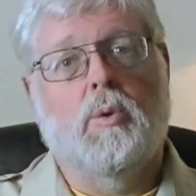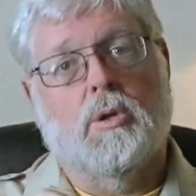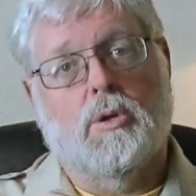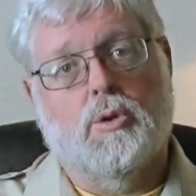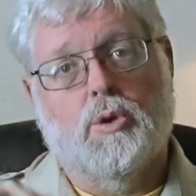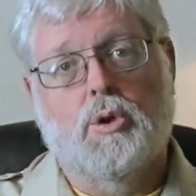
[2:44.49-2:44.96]
where
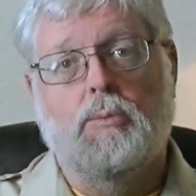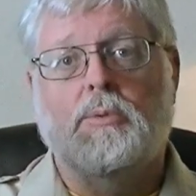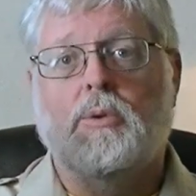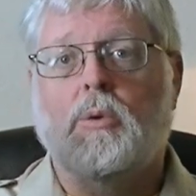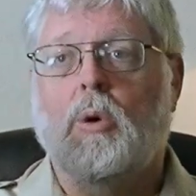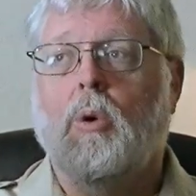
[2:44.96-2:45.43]
the
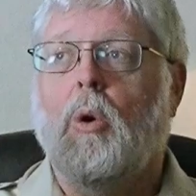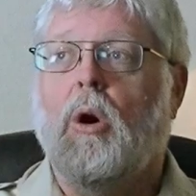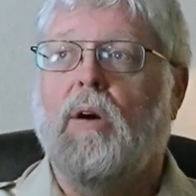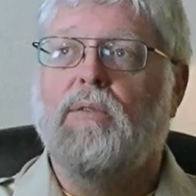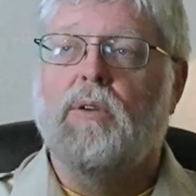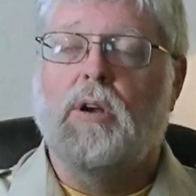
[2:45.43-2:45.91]
troops will go
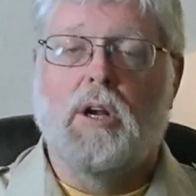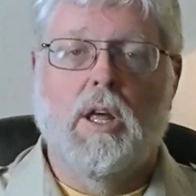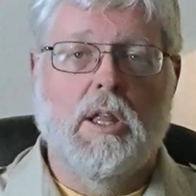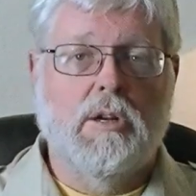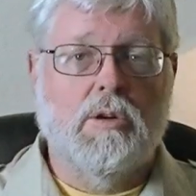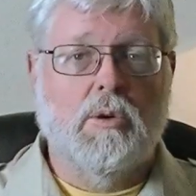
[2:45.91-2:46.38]
off in
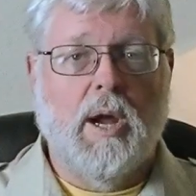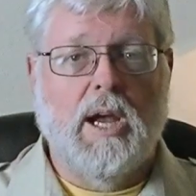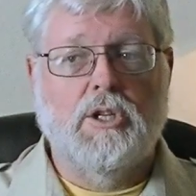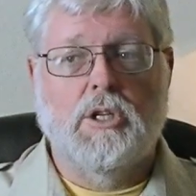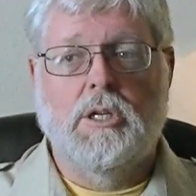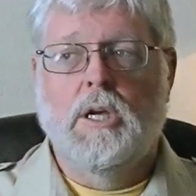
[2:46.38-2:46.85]
another
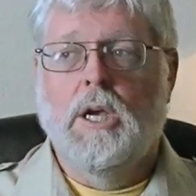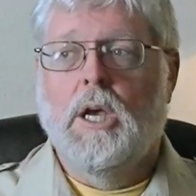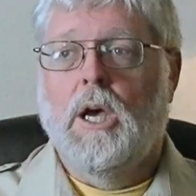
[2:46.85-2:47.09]
direction,